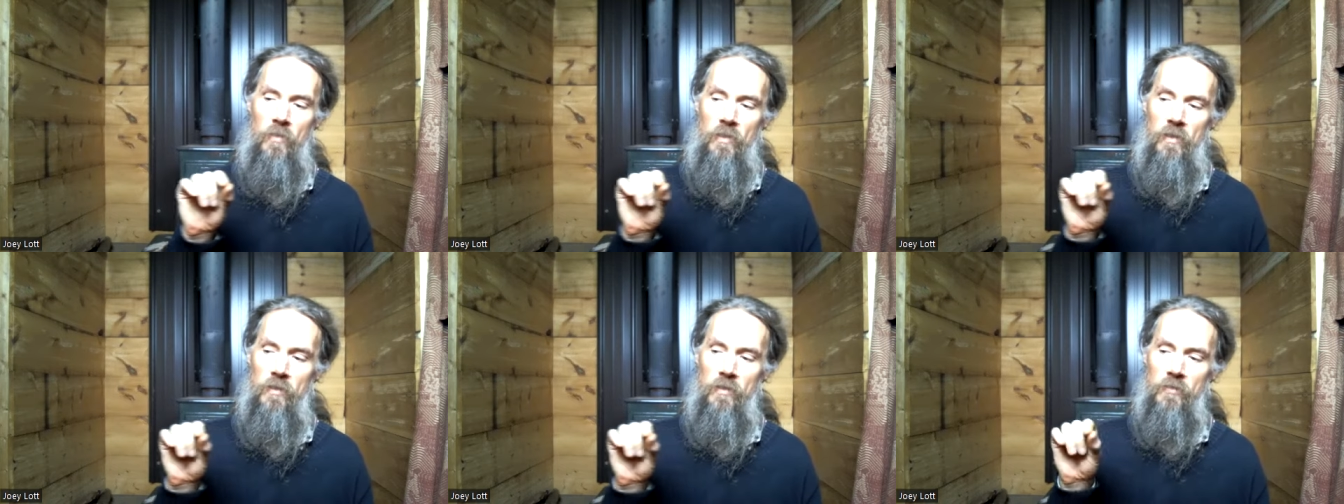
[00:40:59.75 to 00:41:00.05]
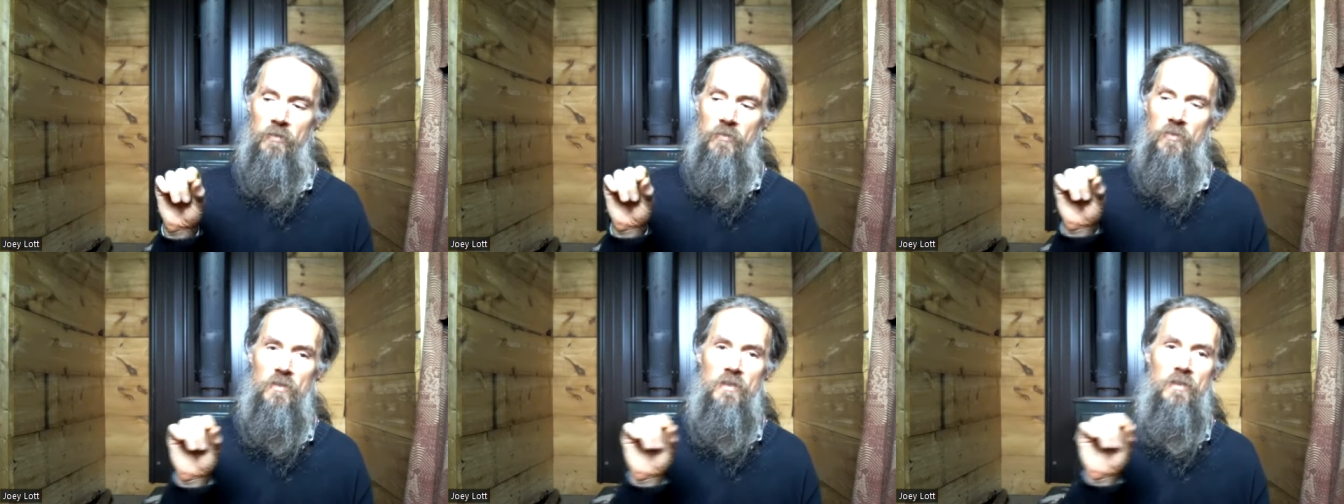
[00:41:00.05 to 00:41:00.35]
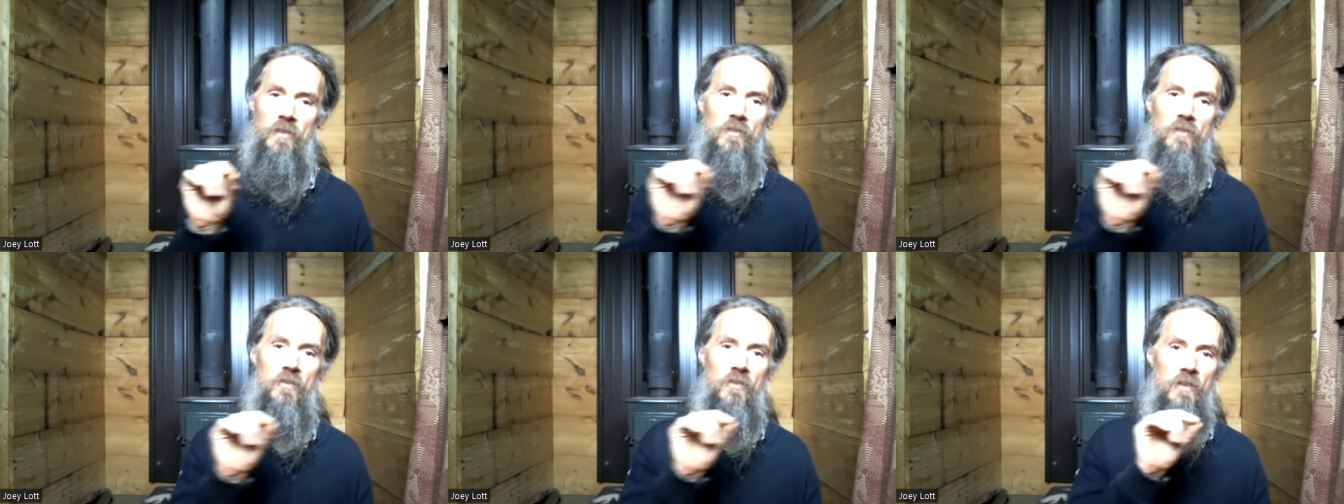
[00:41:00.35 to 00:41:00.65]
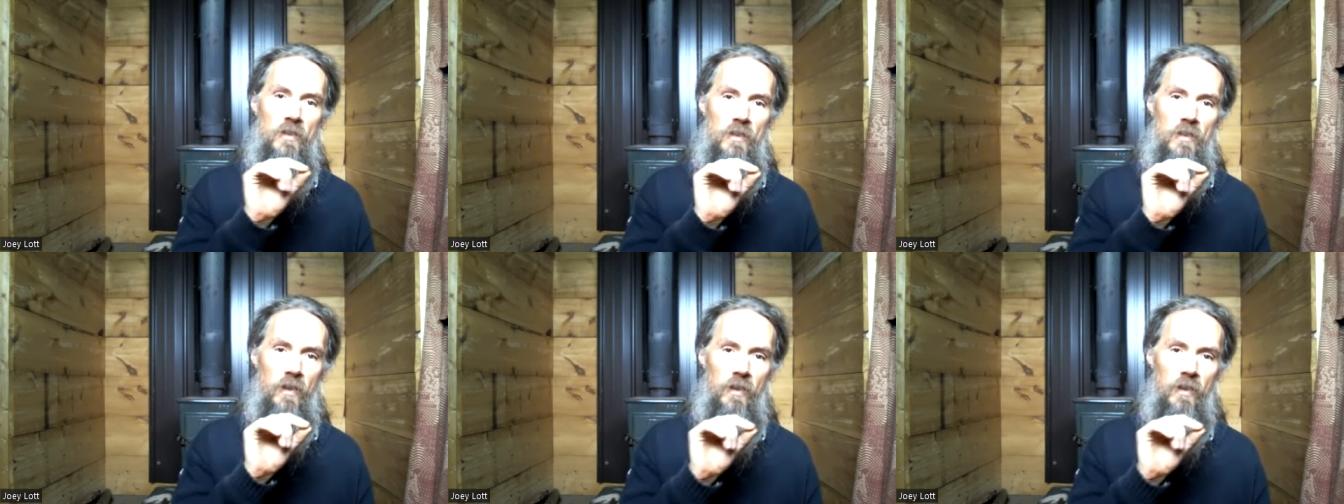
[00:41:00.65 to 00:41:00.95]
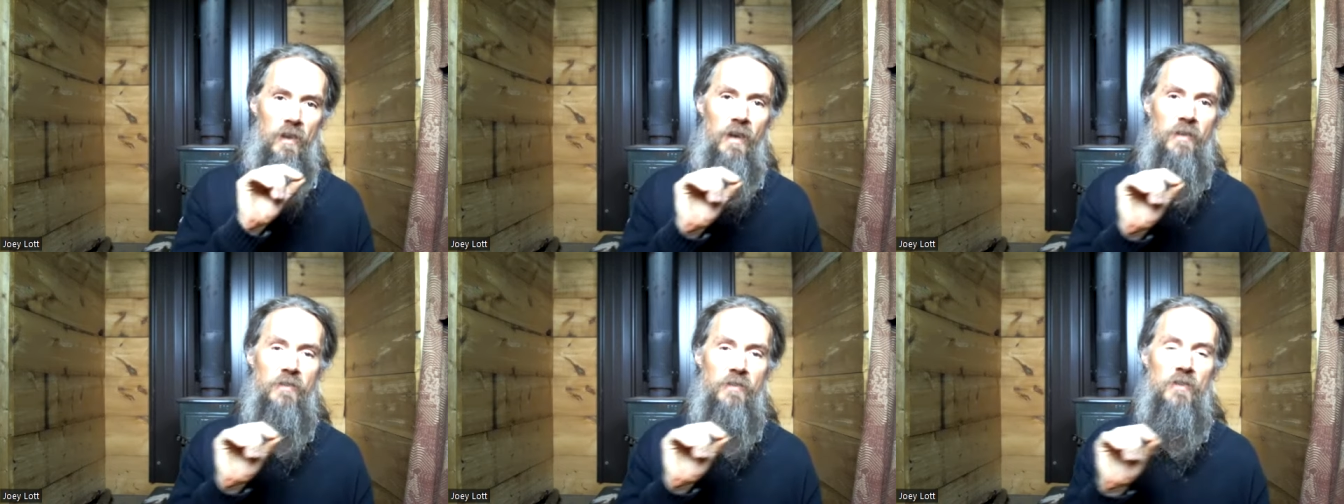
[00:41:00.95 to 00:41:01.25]
there's this
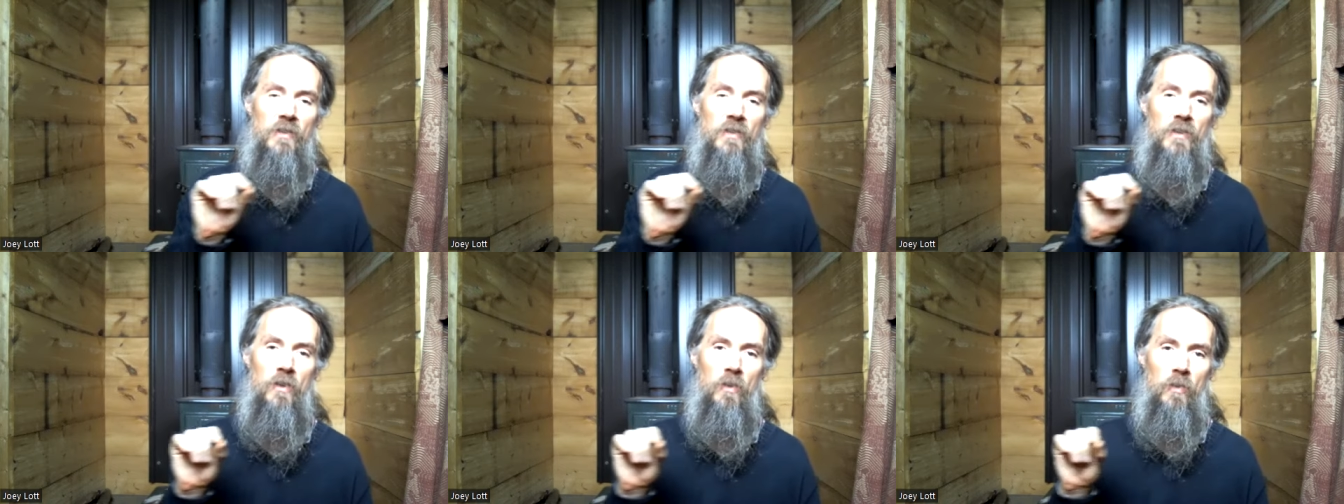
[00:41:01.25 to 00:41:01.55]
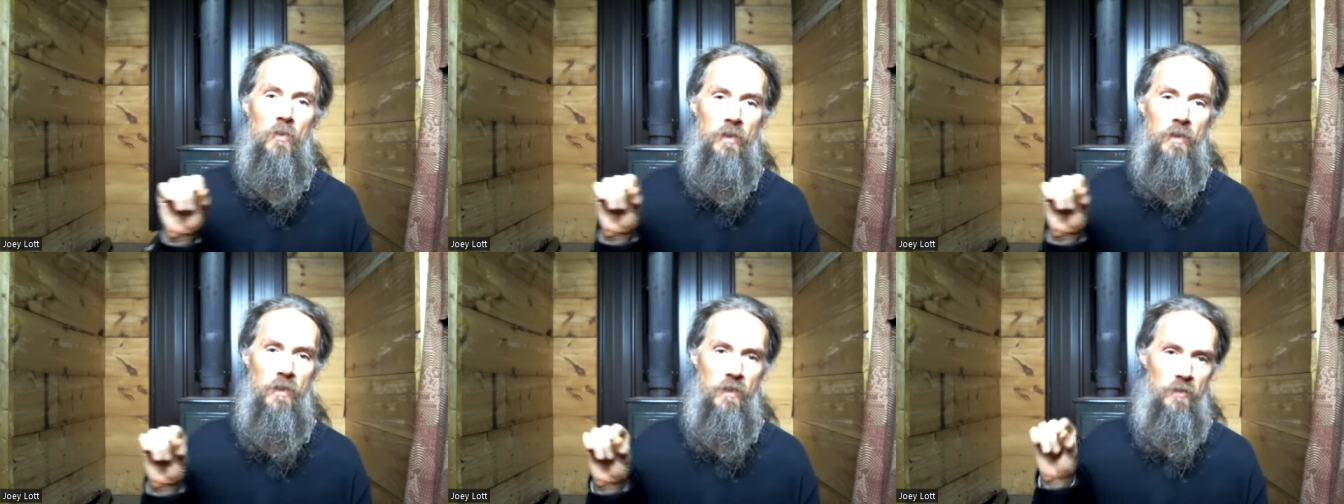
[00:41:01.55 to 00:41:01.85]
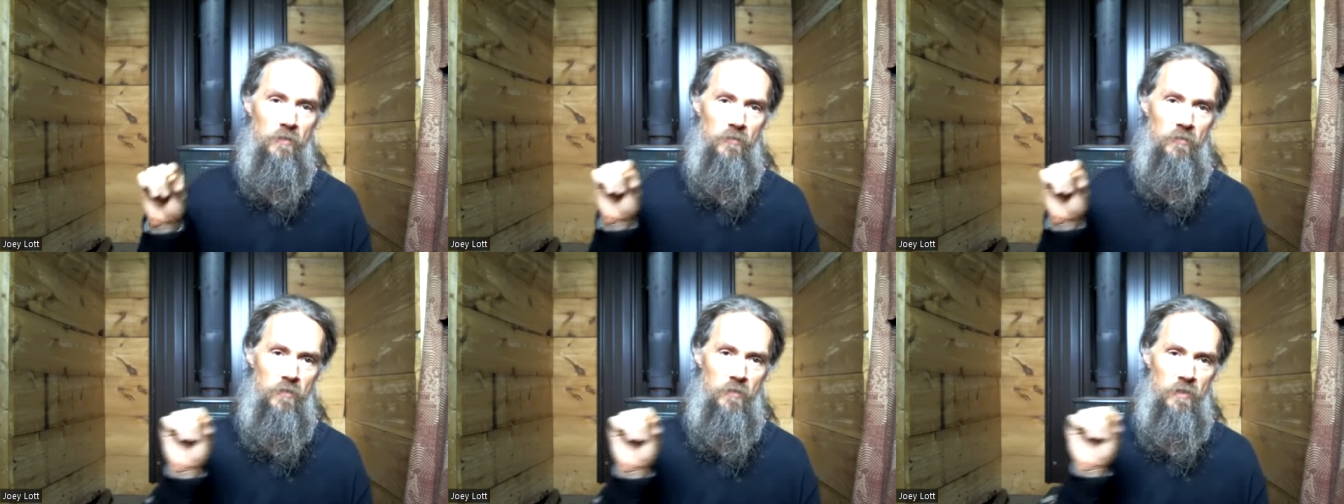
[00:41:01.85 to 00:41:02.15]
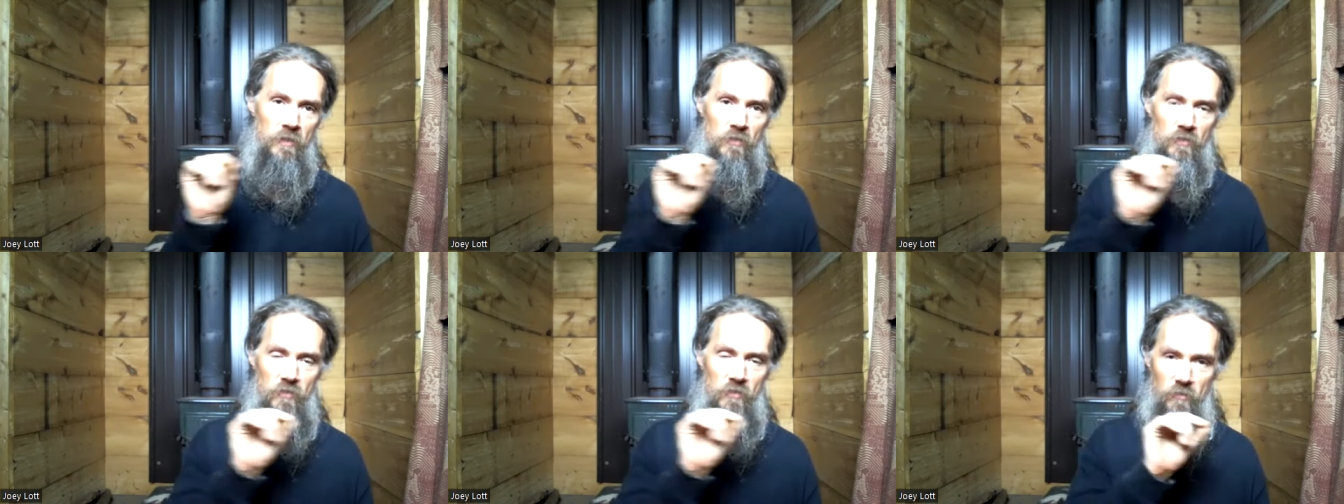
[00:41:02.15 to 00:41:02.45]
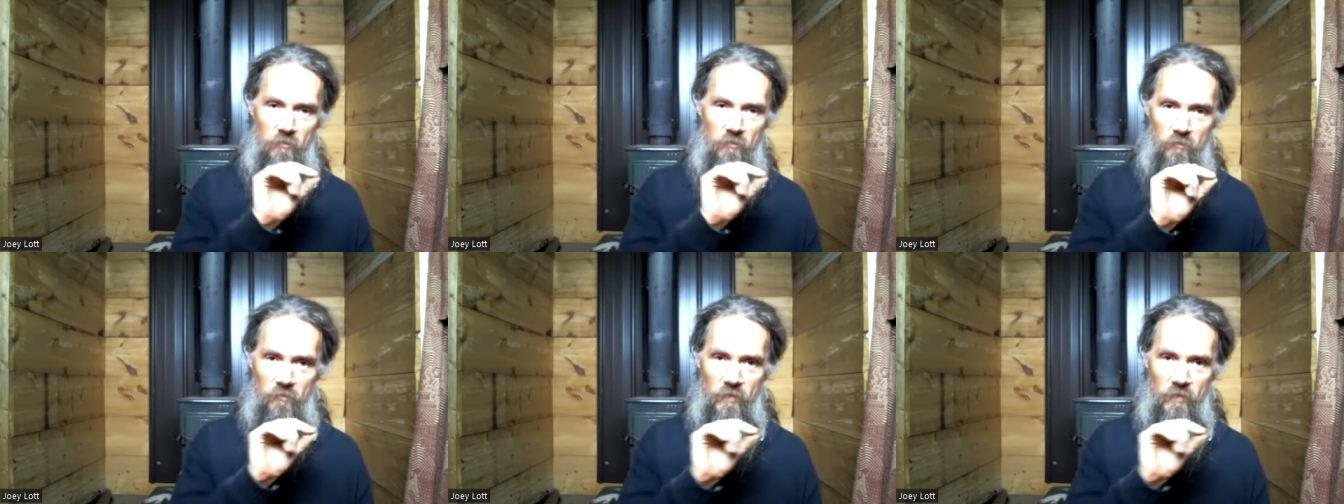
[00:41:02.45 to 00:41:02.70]
continuity of this